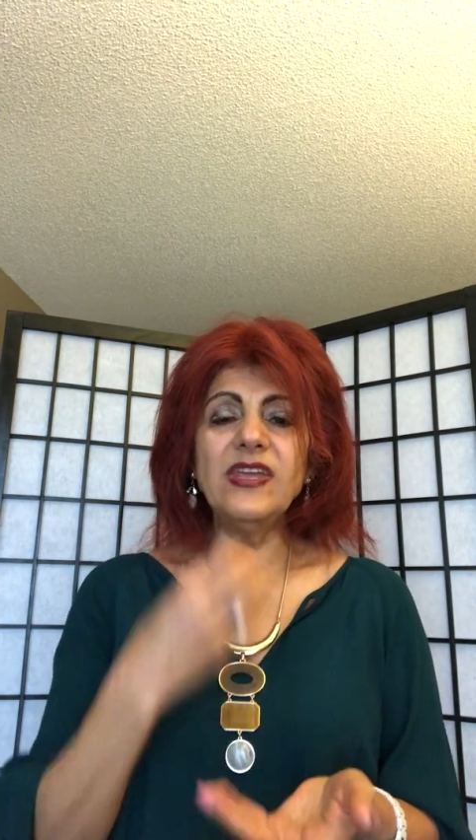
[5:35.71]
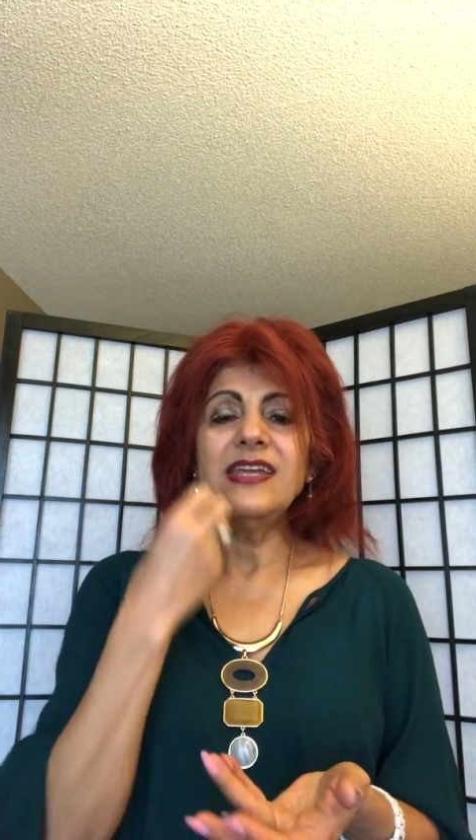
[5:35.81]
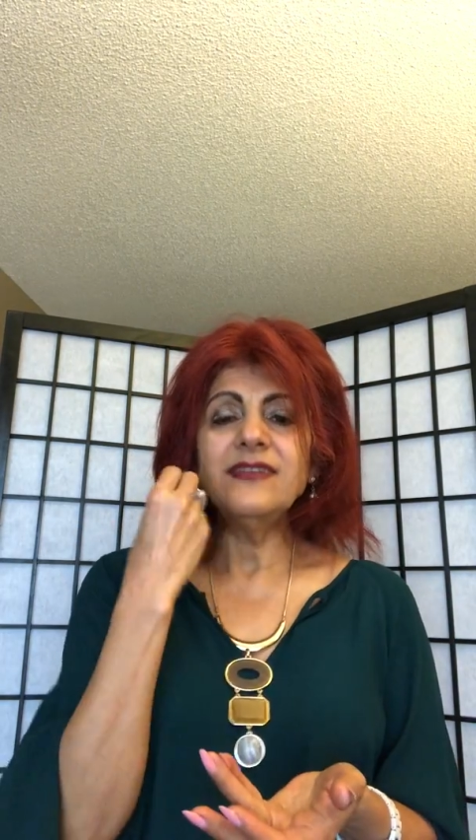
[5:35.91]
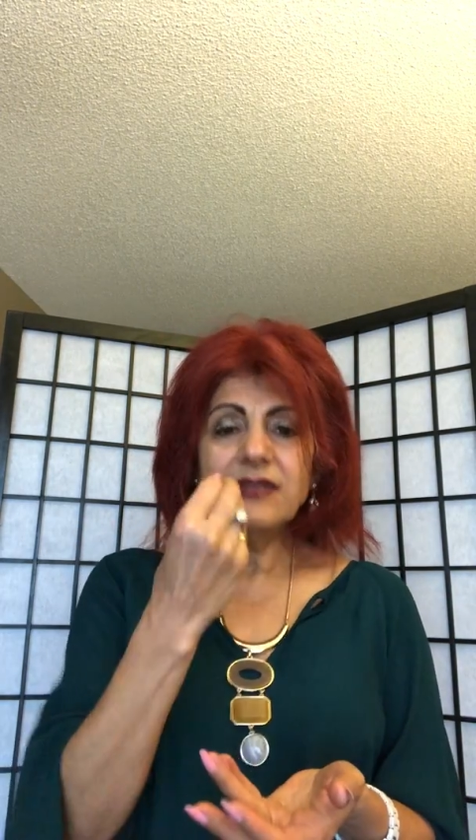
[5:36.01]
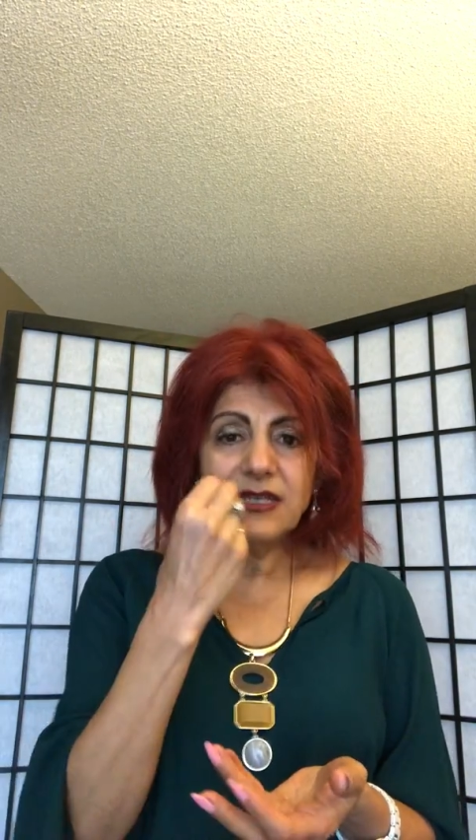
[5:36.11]

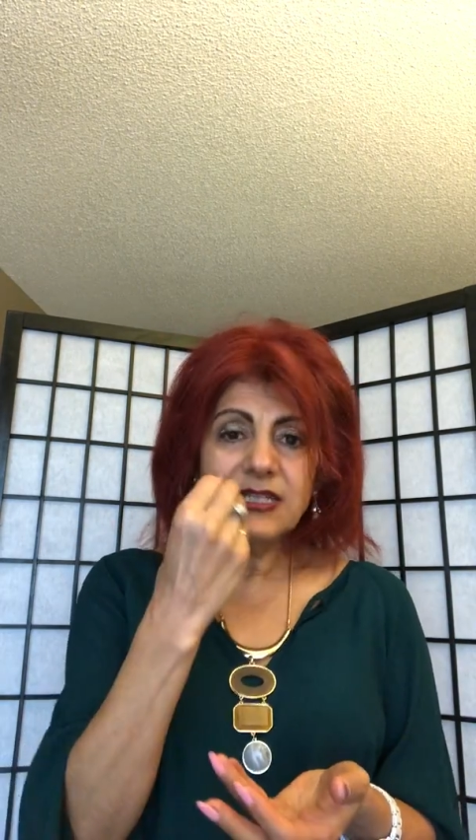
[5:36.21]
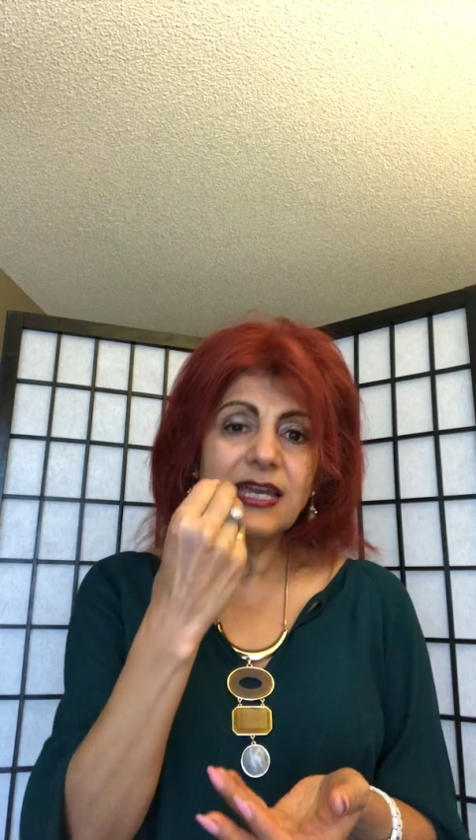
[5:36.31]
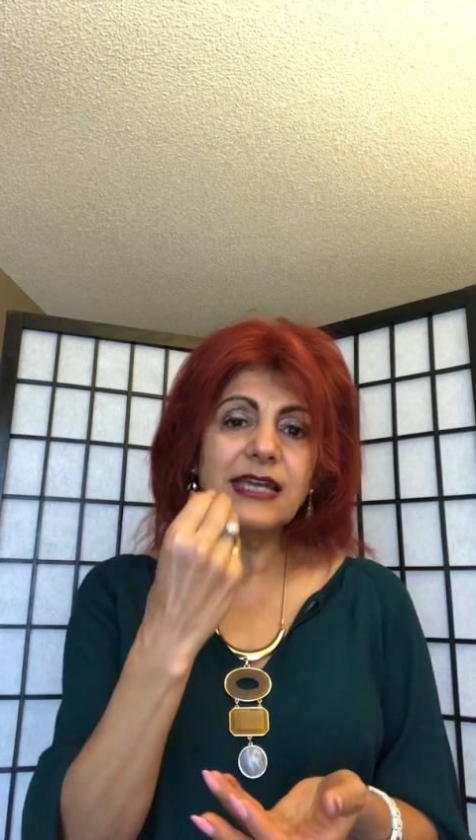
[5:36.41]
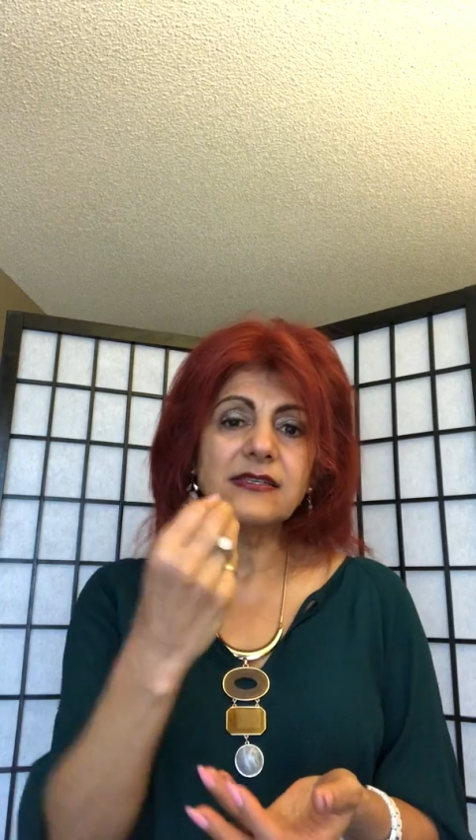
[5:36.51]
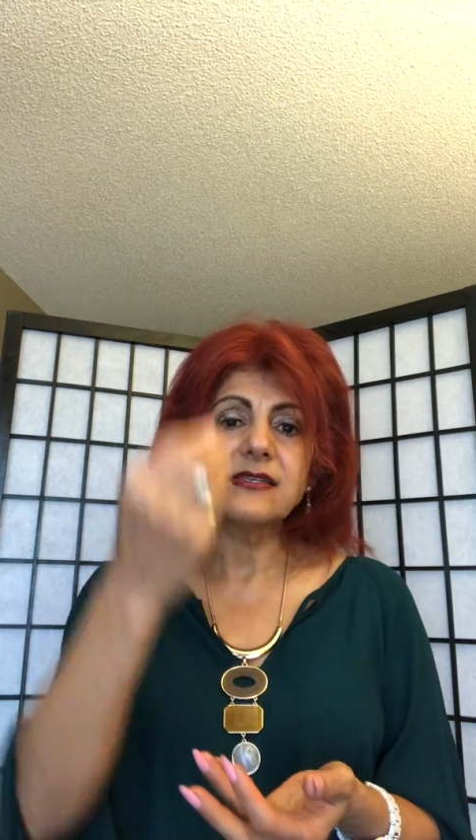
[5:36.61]

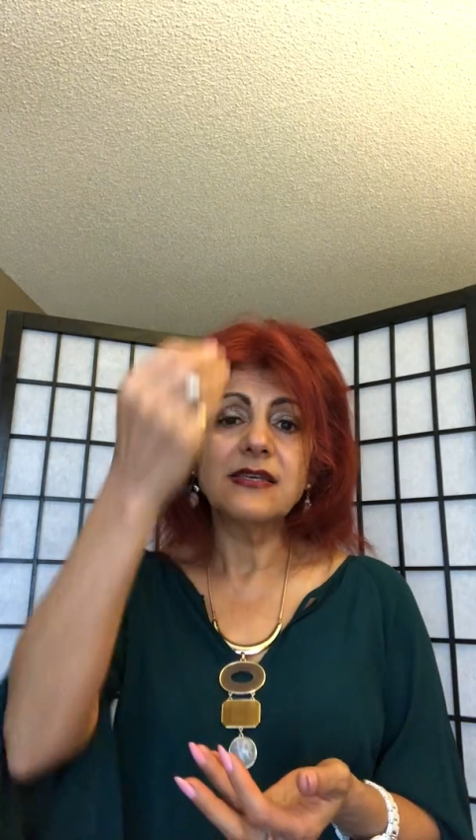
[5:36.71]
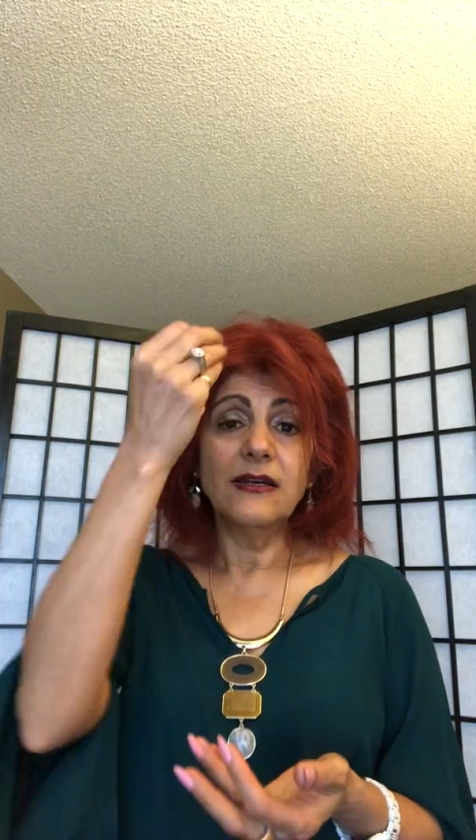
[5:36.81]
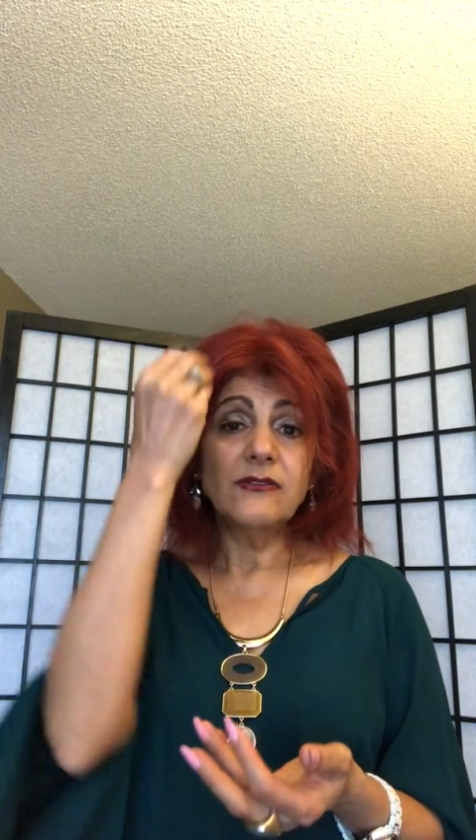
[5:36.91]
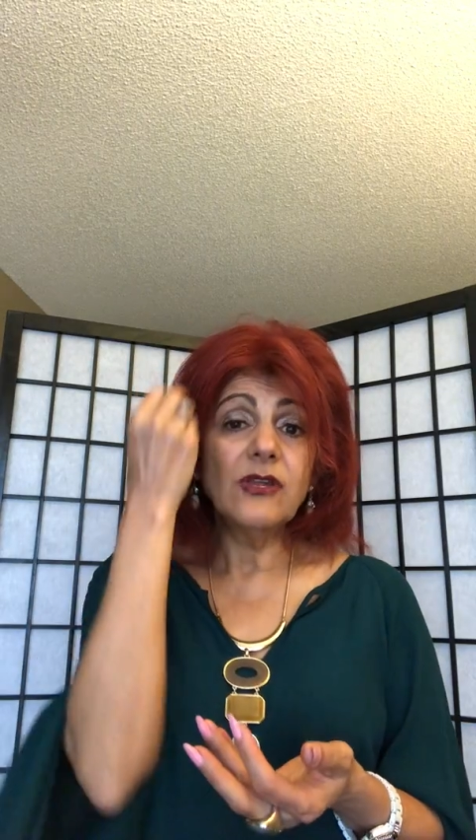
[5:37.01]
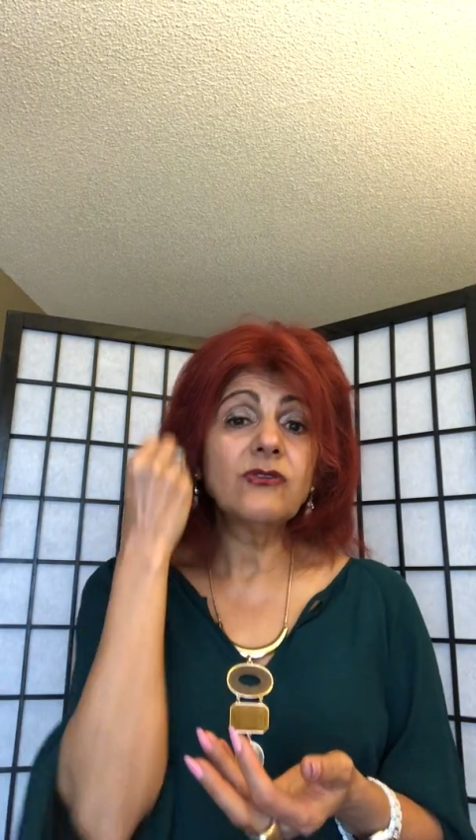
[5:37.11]
indicates
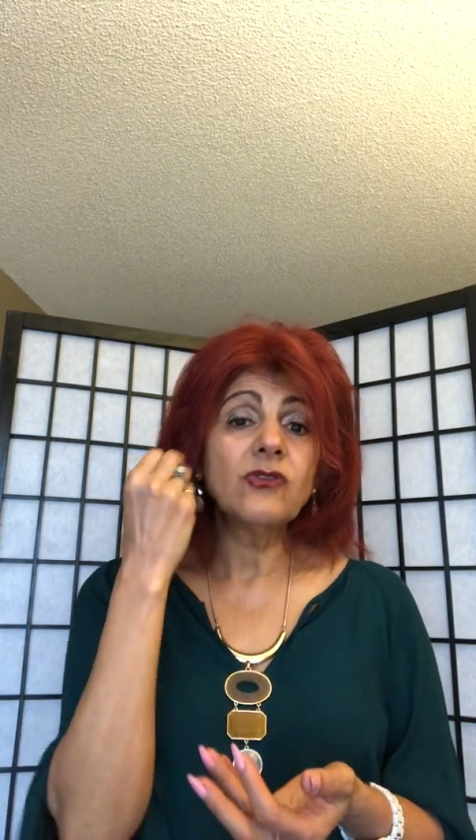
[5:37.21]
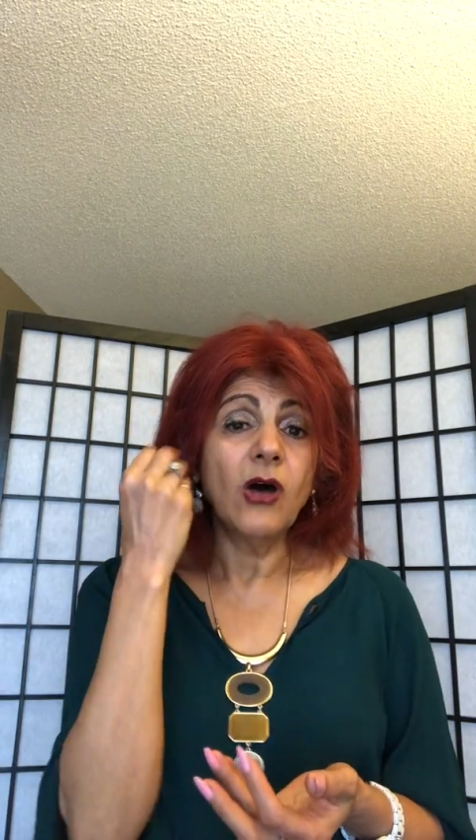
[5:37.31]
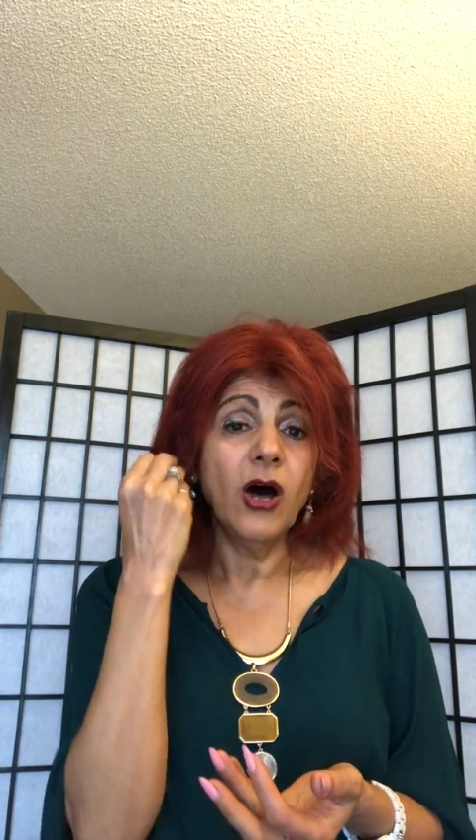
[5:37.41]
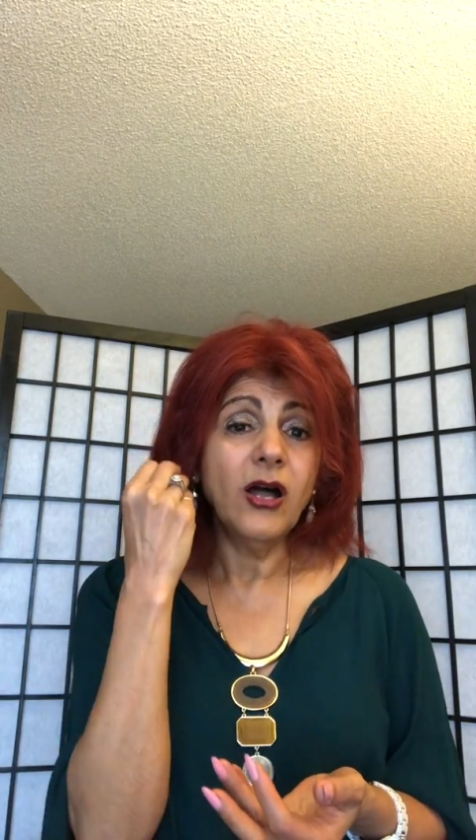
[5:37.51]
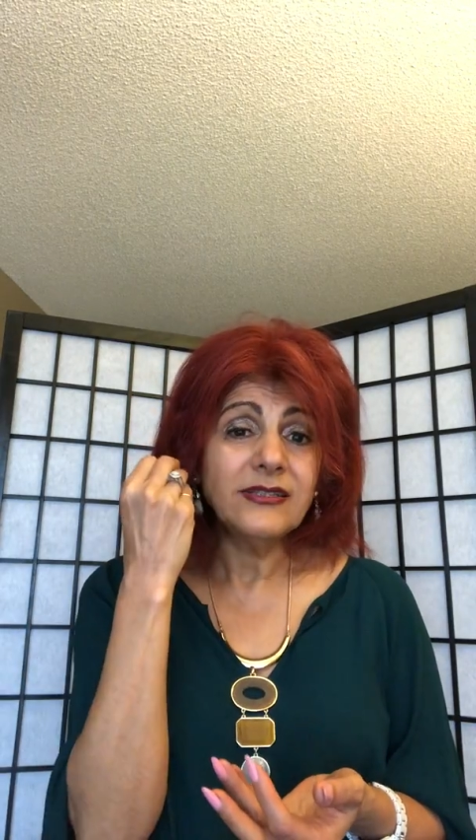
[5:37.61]
the
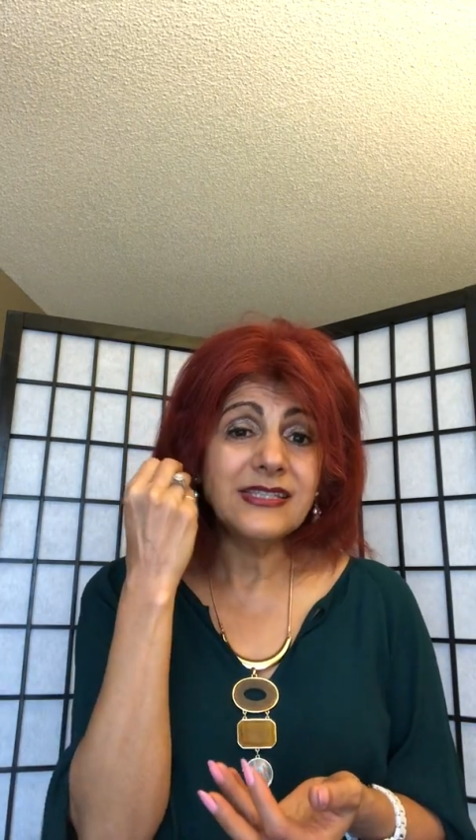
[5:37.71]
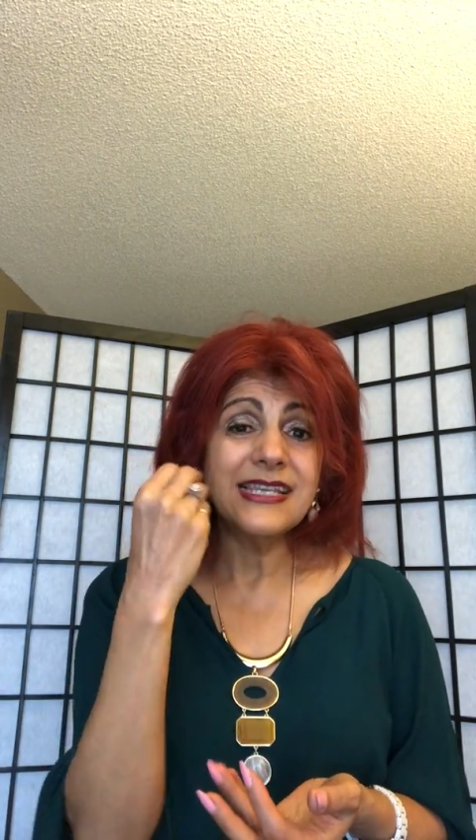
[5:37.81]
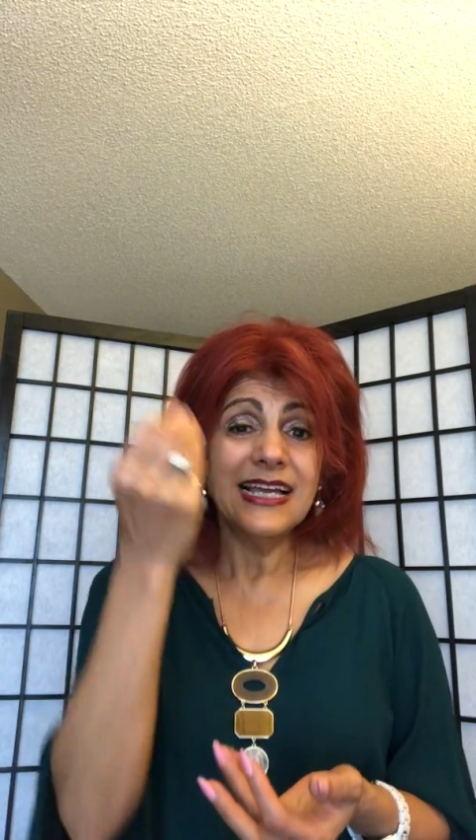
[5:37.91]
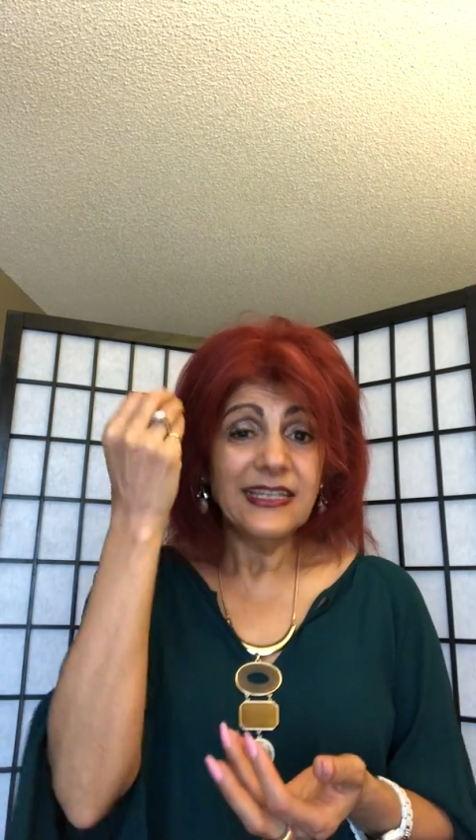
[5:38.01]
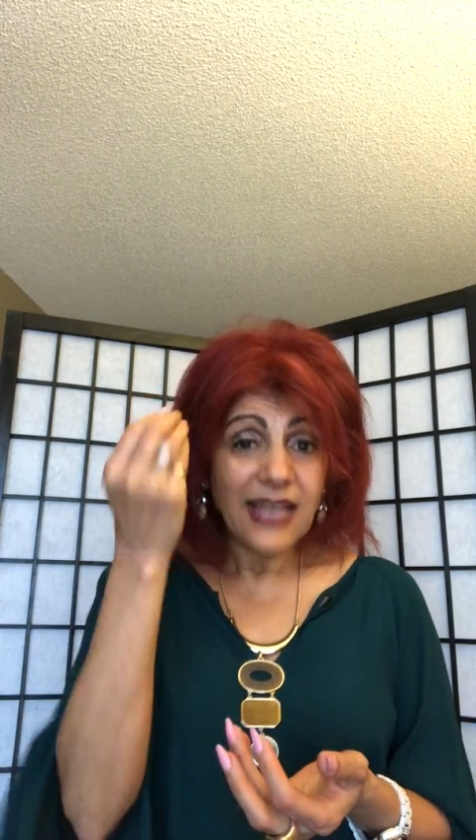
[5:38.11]
thoughts